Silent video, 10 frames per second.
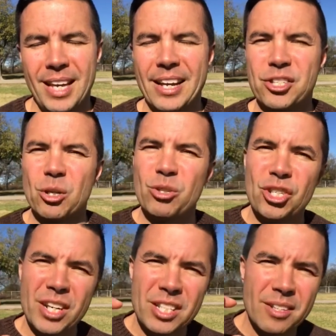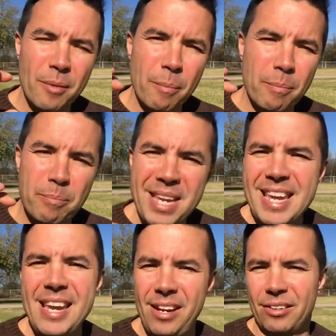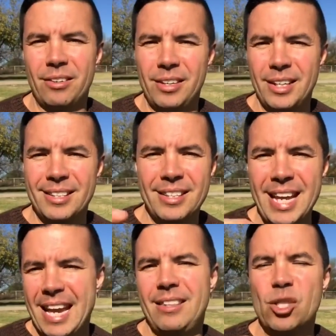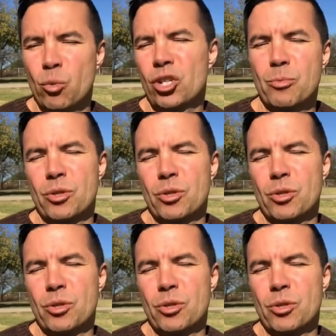And so just be here today in this worship